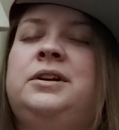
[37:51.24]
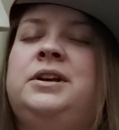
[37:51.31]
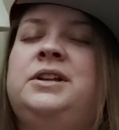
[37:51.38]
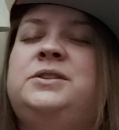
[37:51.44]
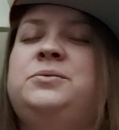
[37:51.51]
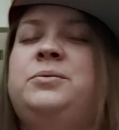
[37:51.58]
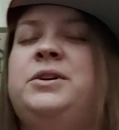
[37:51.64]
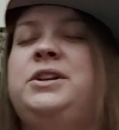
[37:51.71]

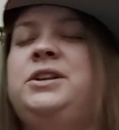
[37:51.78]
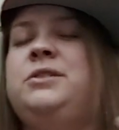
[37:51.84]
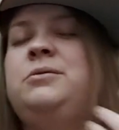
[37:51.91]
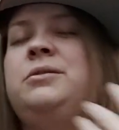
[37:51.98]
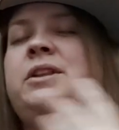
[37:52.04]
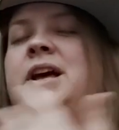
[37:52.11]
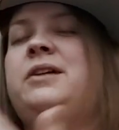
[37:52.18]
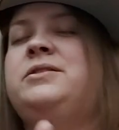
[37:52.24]
It's what you
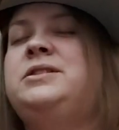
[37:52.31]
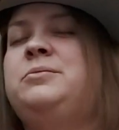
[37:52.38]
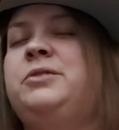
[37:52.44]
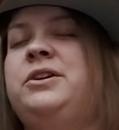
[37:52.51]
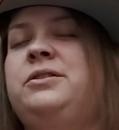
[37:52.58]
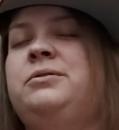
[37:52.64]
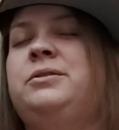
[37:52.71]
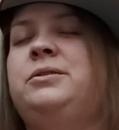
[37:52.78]
allow us to
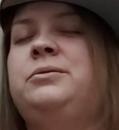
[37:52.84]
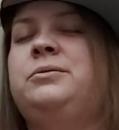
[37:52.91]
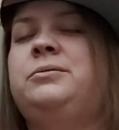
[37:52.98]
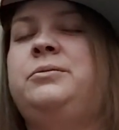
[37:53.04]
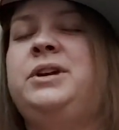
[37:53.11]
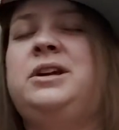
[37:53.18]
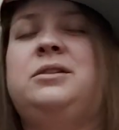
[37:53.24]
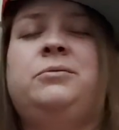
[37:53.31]
bring through.
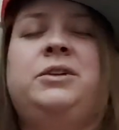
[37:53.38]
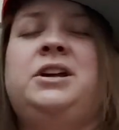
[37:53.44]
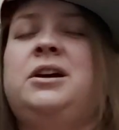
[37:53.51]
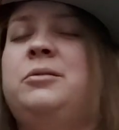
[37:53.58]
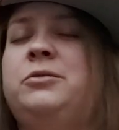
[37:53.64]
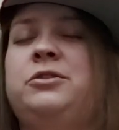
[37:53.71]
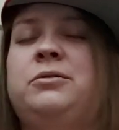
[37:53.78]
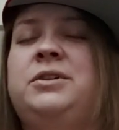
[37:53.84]
We
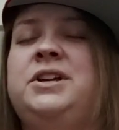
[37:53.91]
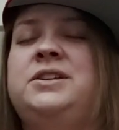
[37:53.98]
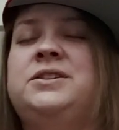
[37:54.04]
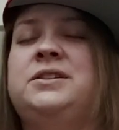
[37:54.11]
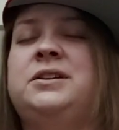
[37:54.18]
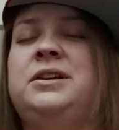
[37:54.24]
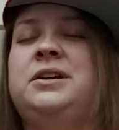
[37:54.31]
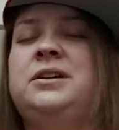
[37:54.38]
come through
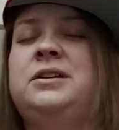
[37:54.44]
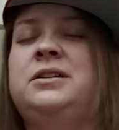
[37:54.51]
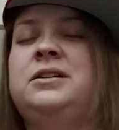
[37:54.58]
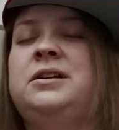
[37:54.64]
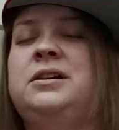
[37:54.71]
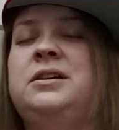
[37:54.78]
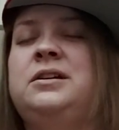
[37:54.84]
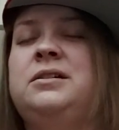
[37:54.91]
easily.
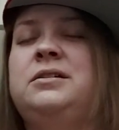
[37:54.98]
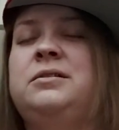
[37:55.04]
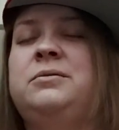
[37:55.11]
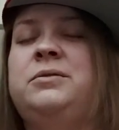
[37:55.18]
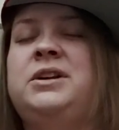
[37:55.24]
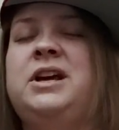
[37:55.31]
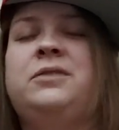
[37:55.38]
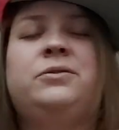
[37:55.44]

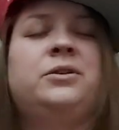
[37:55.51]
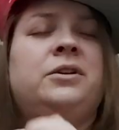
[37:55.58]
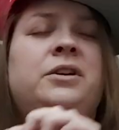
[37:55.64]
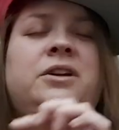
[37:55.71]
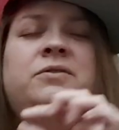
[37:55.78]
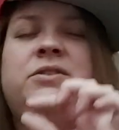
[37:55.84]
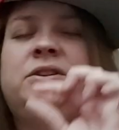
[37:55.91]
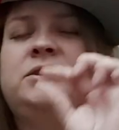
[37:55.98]
Whenever,
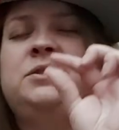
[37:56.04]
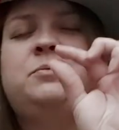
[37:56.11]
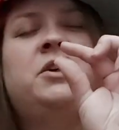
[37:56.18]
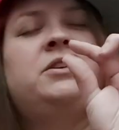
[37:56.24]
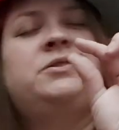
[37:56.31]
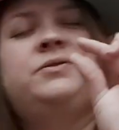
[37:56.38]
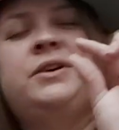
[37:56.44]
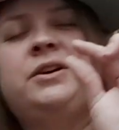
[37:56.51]
even the
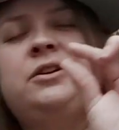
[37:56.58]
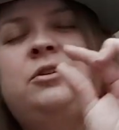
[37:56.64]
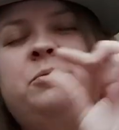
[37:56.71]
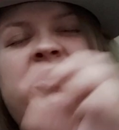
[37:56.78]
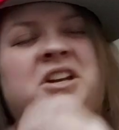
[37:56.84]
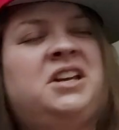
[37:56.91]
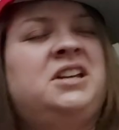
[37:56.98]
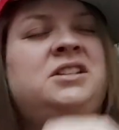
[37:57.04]
smallest fucking
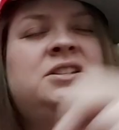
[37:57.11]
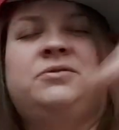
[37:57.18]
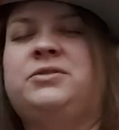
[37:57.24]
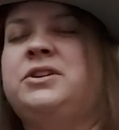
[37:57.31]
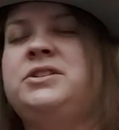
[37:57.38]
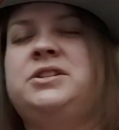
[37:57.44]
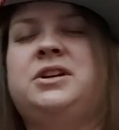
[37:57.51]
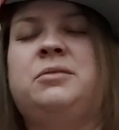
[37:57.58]
opening, easy for
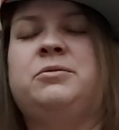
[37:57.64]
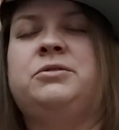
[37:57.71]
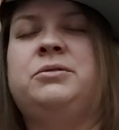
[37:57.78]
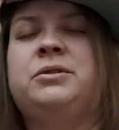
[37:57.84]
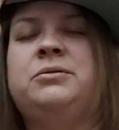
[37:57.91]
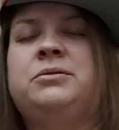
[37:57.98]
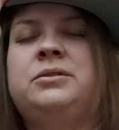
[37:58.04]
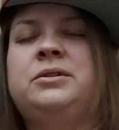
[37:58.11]
us to come
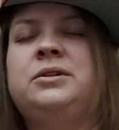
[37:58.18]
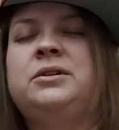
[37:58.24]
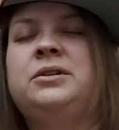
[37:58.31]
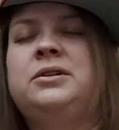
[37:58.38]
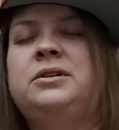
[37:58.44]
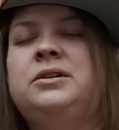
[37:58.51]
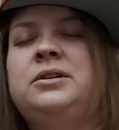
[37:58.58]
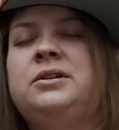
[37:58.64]
through.
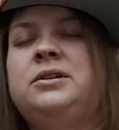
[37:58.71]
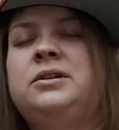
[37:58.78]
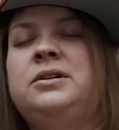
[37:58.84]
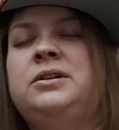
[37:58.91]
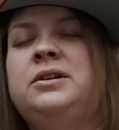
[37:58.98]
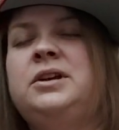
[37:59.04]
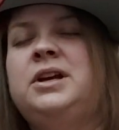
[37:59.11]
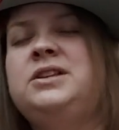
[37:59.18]

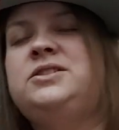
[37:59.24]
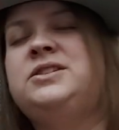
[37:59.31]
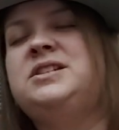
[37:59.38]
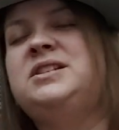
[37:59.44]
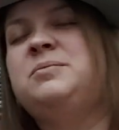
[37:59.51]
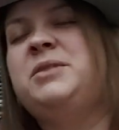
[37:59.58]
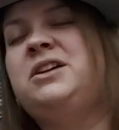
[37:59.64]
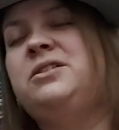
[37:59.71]
It's
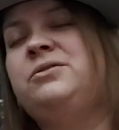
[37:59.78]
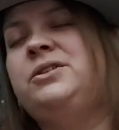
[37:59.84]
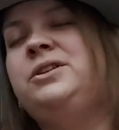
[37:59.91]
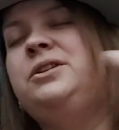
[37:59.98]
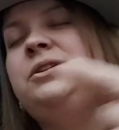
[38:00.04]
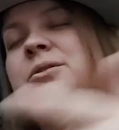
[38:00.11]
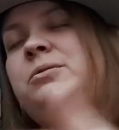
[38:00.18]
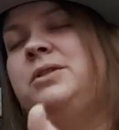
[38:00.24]
just a matter of
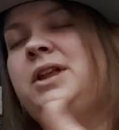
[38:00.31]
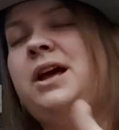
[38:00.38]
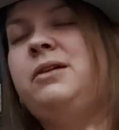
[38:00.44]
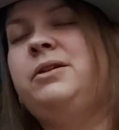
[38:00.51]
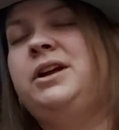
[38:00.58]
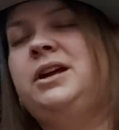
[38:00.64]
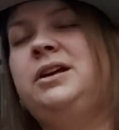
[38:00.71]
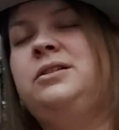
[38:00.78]
you
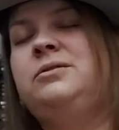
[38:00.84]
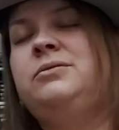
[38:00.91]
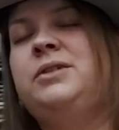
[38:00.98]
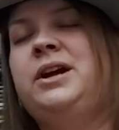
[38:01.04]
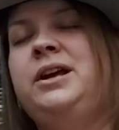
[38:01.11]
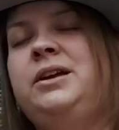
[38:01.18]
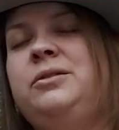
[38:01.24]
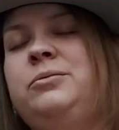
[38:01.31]
allowing it,
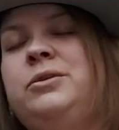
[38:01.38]
right?